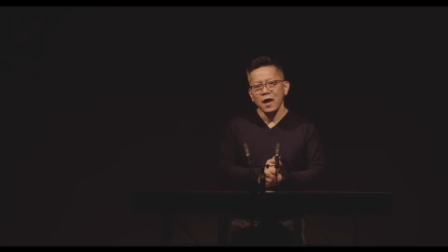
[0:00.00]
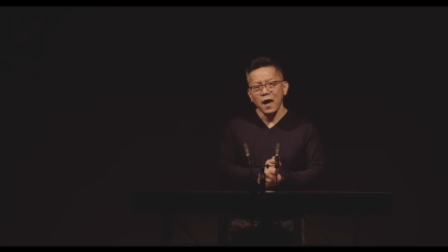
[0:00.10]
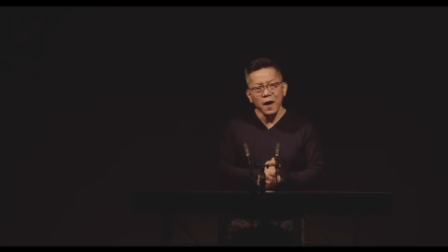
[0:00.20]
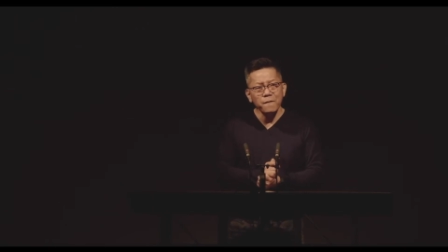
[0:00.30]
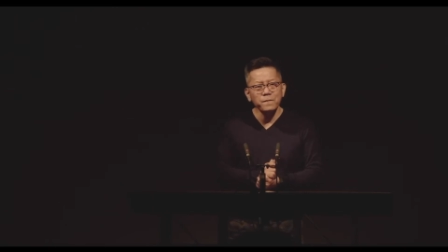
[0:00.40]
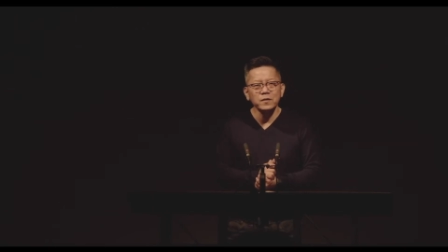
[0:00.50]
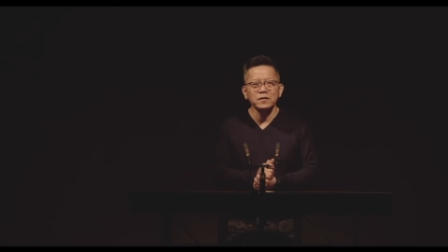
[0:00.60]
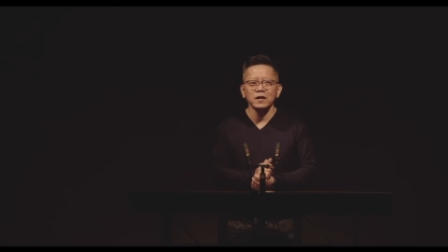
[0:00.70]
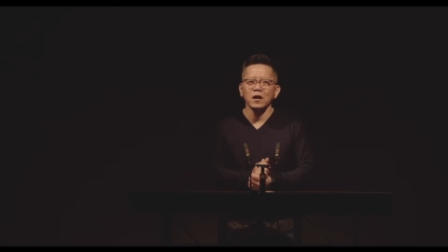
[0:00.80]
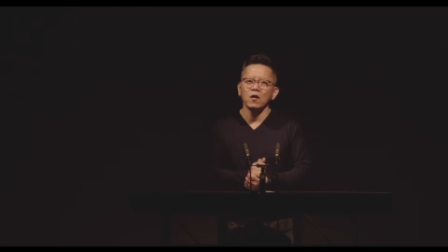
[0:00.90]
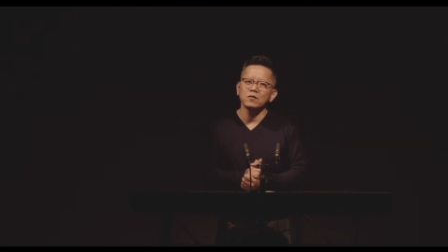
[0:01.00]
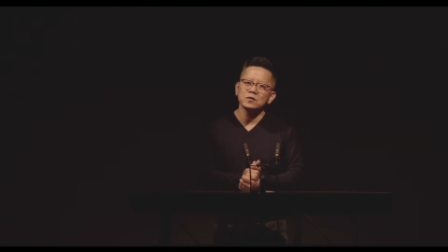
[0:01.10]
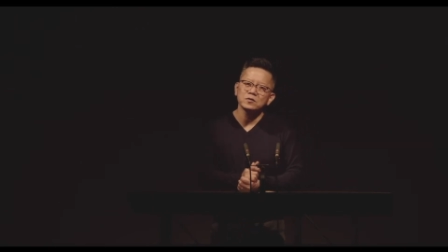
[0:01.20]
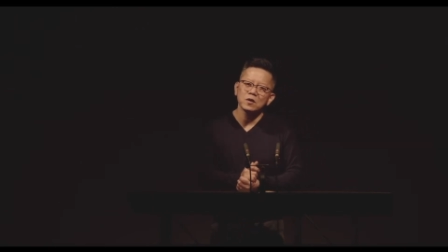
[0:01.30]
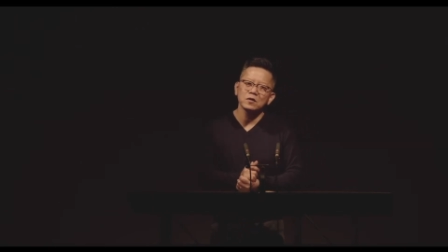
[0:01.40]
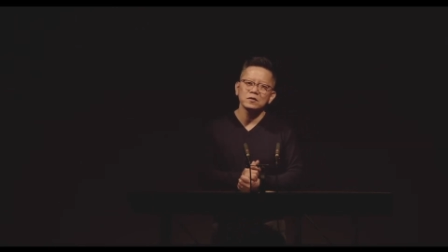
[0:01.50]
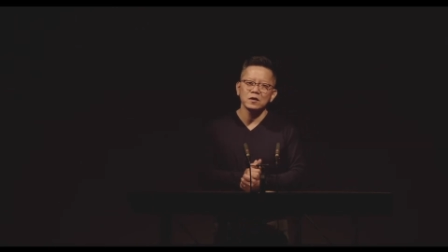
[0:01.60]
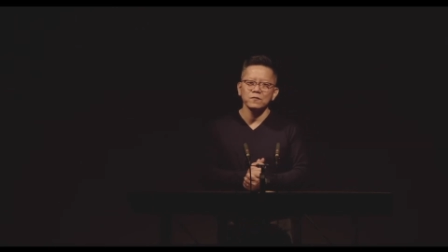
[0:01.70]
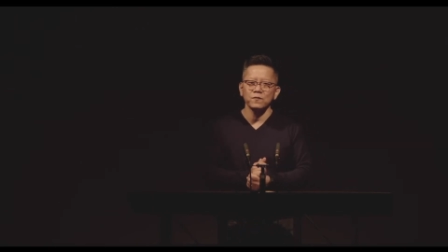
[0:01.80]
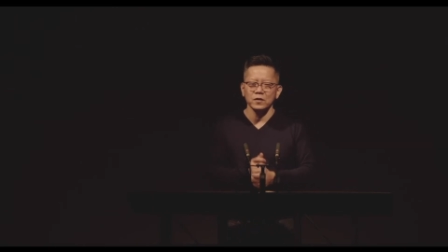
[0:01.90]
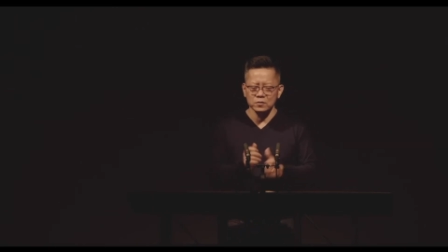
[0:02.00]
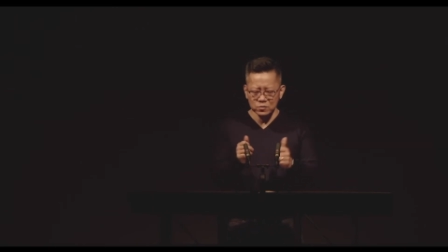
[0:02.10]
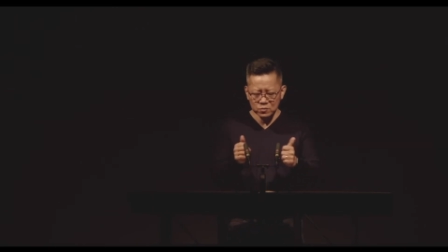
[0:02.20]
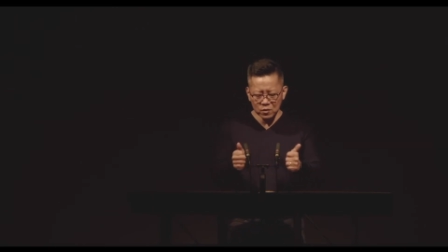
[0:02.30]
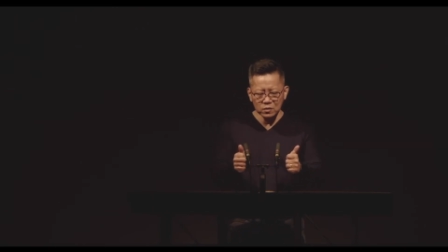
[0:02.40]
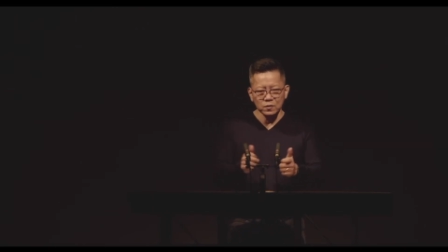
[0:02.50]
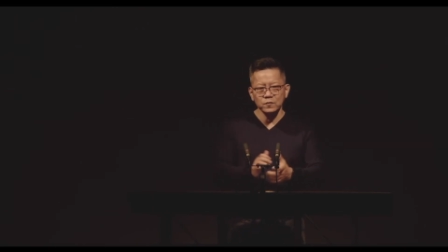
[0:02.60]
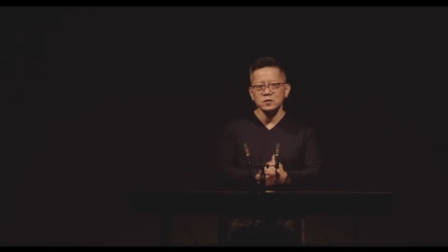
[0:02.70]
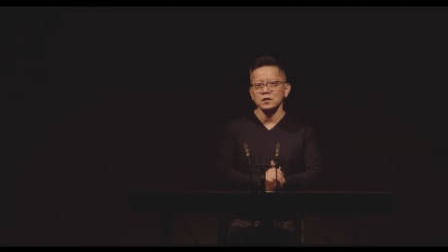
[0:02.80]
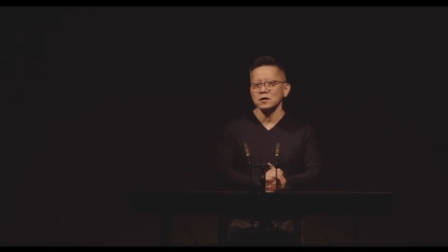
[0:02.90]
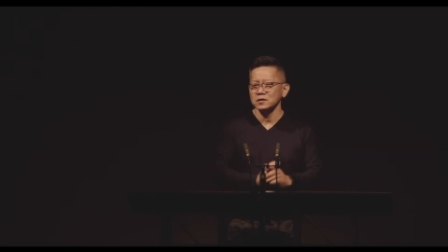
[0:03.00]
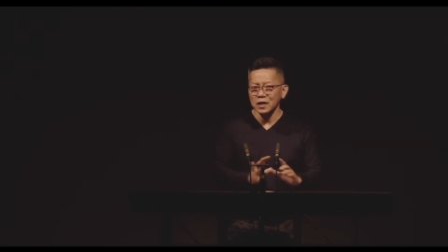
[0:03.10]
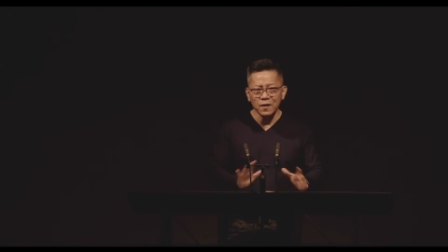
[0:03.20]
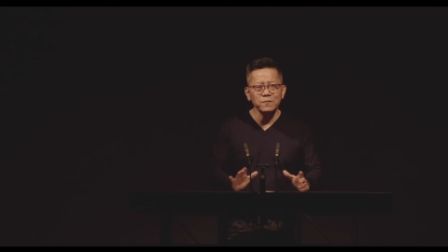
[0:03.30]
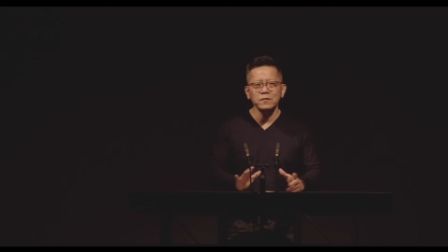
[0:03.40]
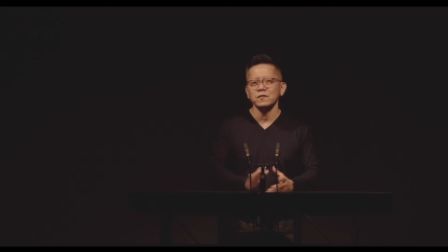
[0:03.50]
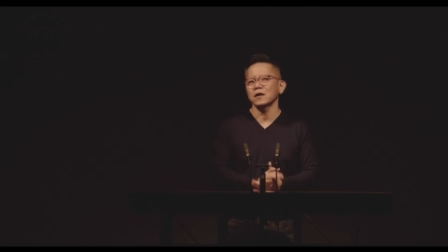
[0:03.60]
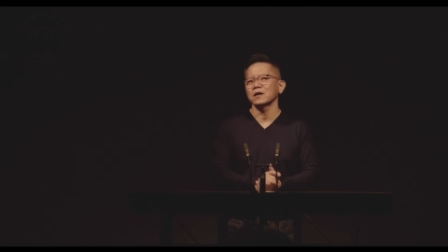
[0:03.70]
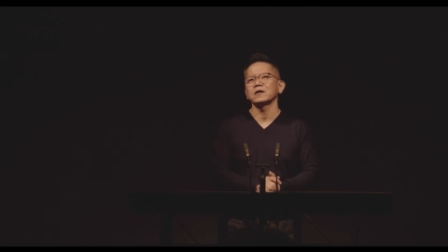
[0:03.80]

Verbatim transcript: Everything, all the struggle that you face, the struggle of your studies, everything.